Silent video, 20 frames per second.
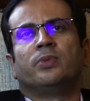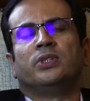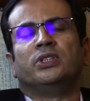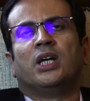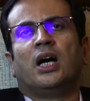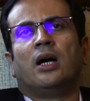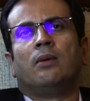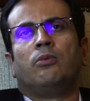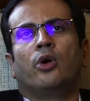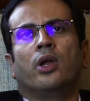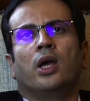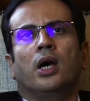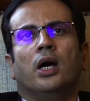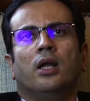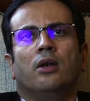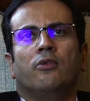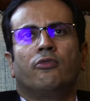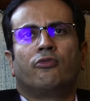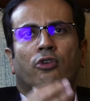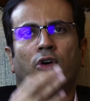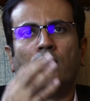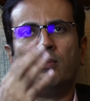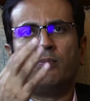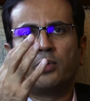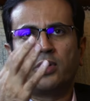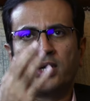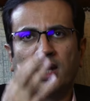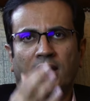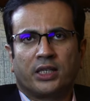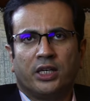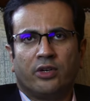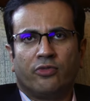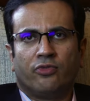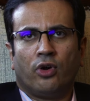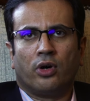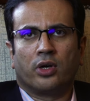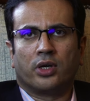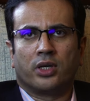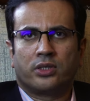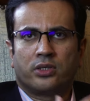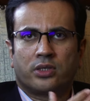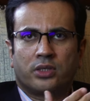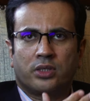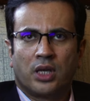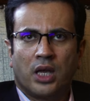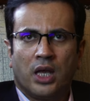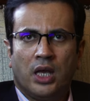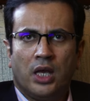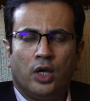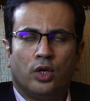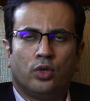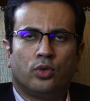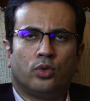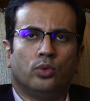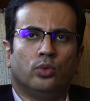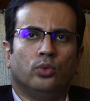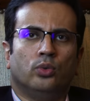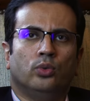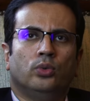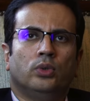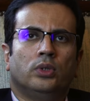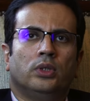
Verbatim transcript: of Punjab Urial from protected forests to